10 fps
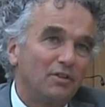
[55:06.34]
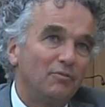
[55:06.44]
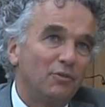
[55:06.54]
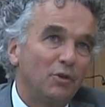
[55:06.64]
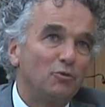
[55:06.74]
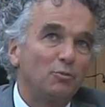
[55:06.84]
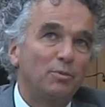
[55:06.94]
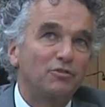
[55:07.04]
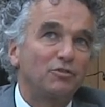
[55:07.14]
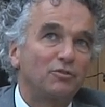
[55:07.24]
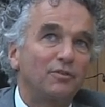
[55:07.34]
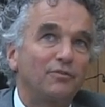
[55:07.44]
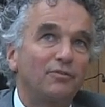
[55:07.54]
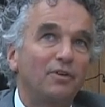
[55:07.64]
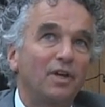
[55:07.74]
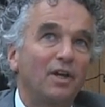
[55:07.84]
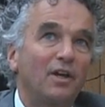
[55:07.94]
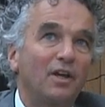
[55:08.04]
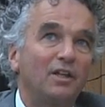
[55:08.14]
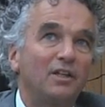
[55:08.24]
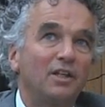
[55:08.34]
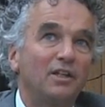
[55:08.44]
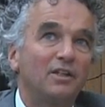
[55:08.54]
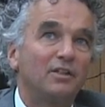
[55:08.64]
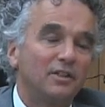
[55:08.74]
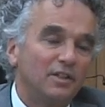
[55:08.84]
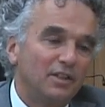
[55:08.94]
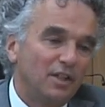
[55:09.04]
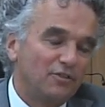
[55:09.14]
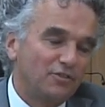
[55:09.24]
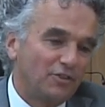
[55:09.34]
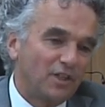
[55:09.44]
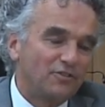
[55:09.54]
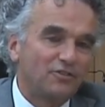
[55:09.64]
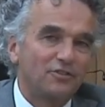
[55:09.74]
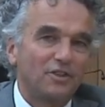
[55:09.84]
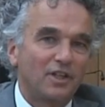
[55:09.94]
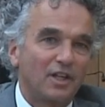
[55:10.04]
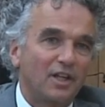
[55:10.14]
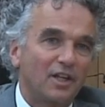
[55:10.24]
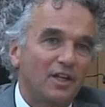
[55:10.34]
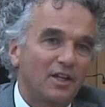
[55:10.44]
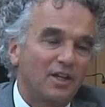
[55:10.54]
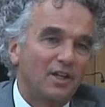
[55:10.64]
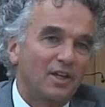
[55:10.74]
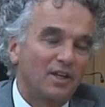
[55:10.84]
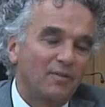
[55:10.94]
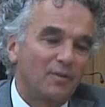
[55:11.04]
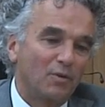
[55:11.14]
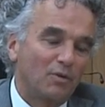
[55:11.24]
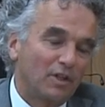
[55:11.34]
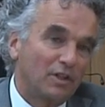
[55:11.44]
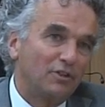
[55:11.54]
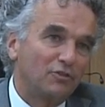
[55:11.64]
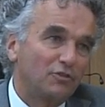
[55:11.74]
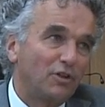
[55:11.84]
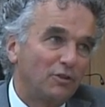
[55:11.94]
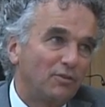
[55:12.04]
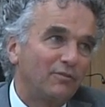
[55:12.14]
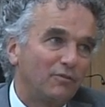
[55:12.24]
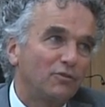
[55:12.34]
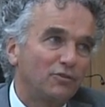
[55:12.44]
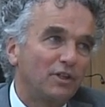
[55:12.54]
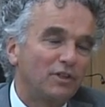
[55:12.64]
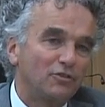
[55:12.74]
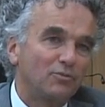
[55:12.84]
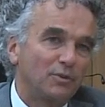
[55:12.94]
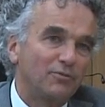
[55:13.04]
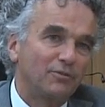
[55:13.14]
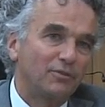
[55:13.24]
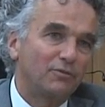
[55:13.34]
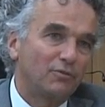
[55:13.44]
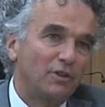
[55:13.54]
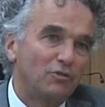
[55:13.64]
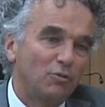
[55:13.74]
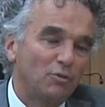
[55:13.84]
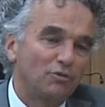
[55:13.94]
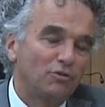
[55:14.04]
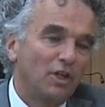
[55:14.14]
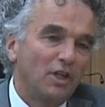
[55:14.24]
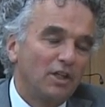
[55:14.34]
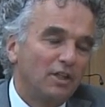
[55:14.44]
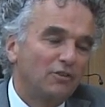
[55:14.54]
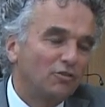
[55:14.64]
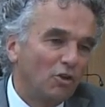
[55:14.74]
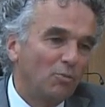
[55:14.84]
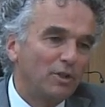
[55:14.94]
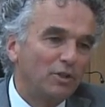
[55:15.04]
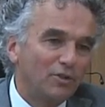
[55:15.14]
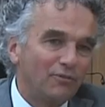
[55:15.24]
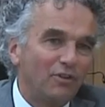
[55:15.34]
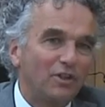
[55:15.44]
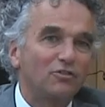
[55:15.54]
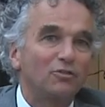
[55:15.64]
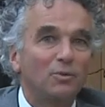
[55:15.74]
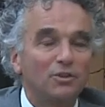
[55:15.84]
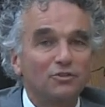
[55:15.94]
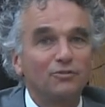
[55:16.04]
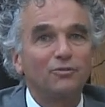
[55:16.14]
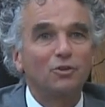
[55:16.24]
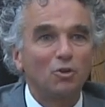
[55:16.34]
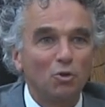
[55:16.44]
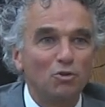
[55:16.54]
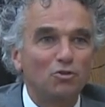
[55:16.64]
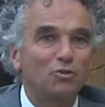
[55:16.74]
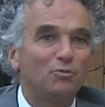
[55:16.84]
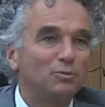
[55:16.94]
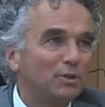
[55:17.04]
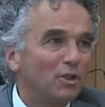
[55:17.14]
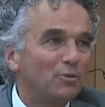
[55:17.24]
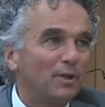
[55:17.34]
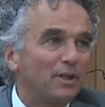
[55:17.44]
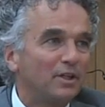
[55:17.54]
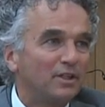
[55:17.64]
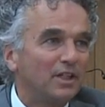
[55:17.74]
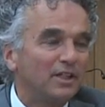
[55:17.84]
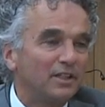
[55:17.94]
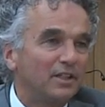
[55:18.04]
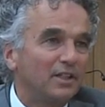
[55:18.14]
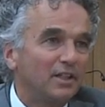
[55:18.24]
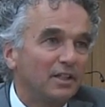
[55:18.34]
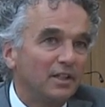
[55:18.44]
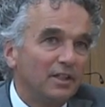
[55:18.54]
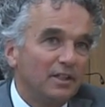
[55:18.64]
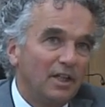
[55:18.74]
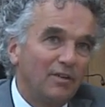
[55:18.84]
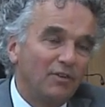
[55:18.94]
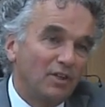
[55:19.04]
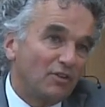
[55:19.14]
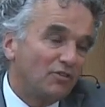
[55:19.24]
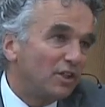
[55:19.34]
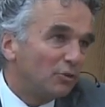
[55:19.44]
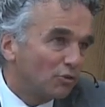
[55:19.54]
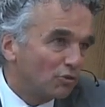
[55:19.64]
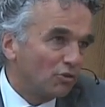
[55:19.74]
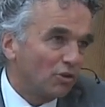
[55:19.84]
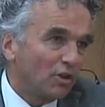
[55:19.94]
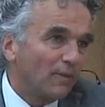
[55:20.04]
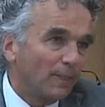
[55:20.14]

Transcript: uh, don't do business with uh, in in in states, uh, or at least try to influence states with with strange laws. There's so many other things which, for the long term, would be a lot better. And uh, I think, yeah, shareholders